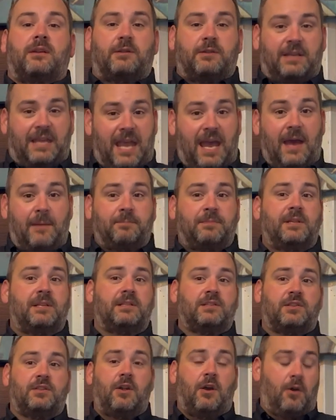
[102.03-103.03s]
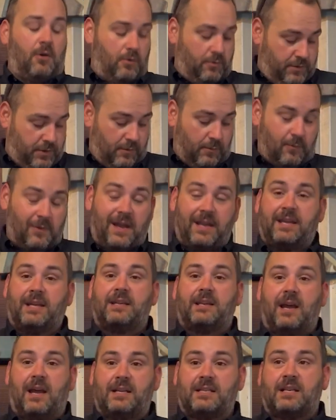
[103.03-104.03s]
captains know. You'll
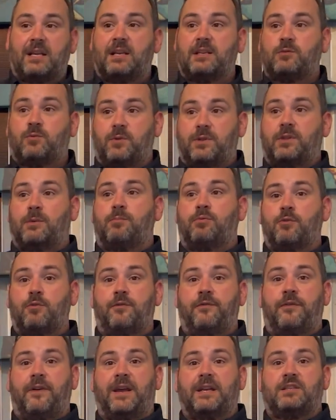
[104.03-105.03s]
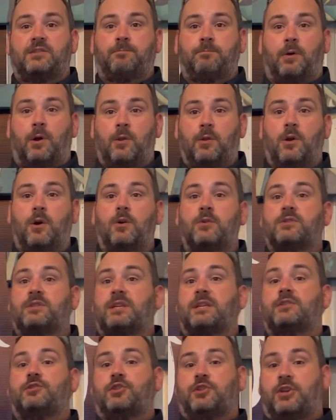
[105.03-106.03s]
recognize us with the Brewfest polos
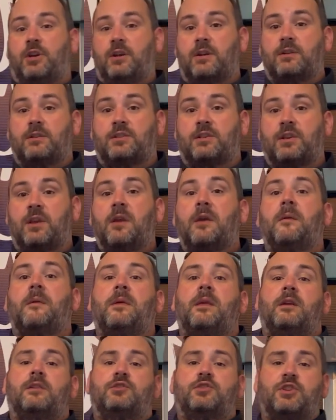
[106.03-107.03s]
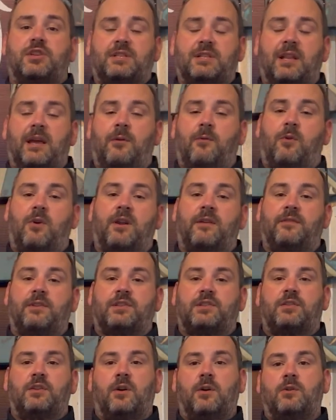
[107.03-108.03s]
and shirts. Just let one of
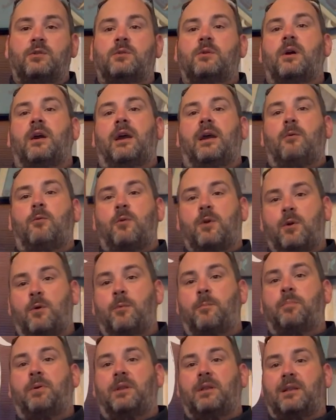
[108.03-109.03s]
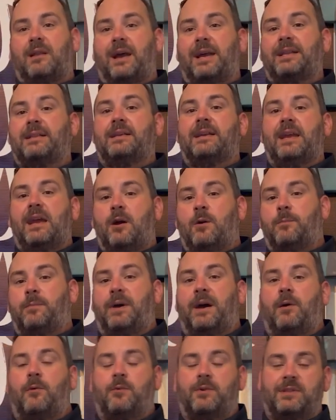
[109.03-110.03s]
us know, and we will politely help
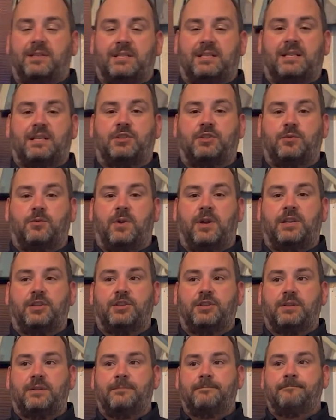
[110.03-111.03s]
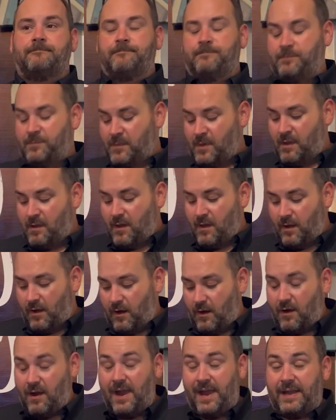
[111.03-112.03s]
out with the situation.
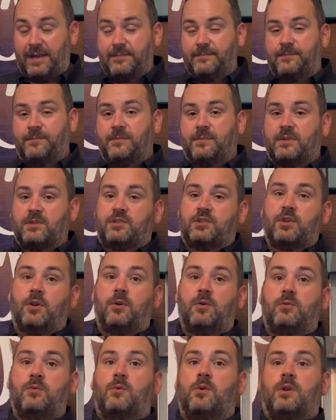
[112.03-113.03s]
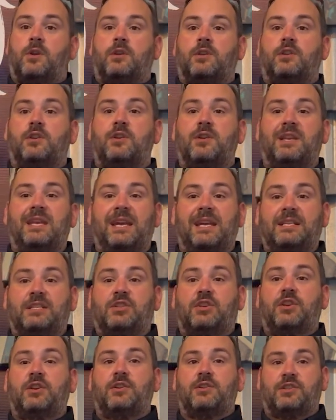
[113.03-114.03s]
All right, so you get
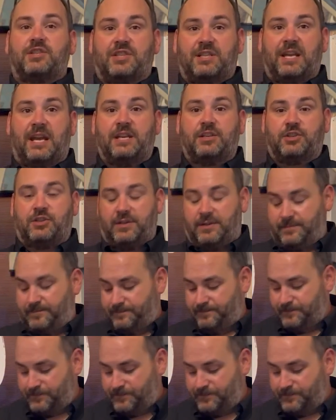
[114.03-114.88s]
to your station.